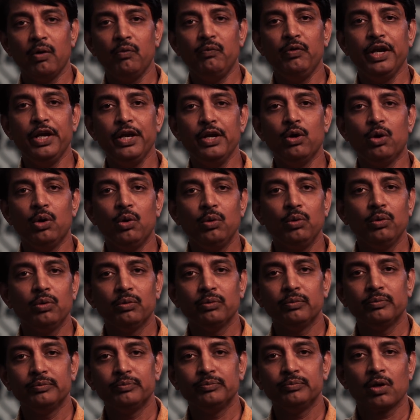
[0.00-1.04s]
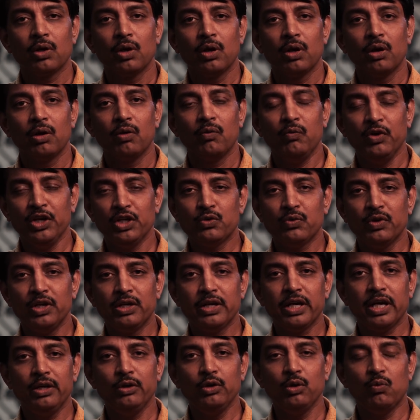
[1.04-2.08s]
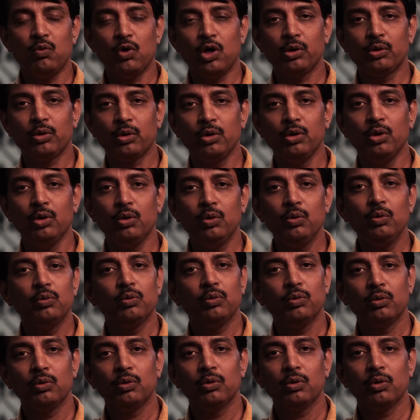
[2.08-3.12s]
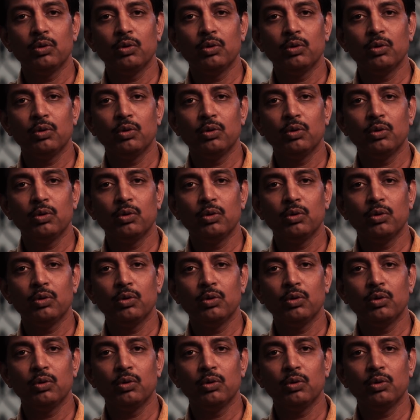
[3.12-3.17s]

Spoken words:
video which will tell you what to do